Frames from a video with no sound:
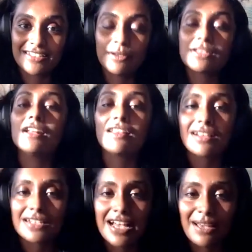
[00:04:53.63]
Because a lot of the
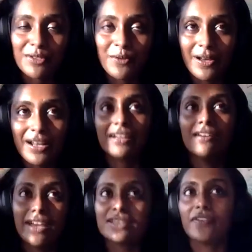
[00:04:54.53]
times we are like,
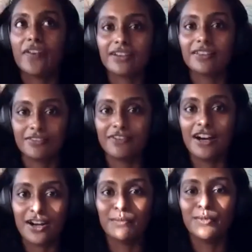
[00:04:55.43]
okay, it's very good to
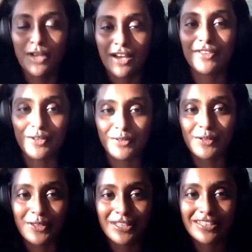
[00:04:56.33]
farm. You have to grow
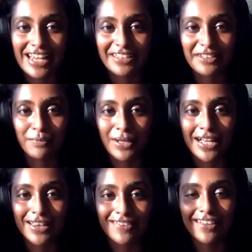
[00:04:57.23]
all these native
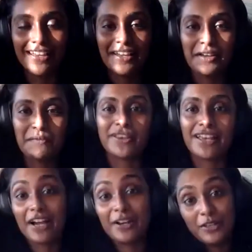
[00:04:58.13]
plants. But
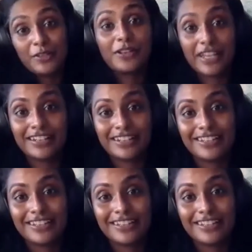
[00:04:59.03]
then how do you cook it?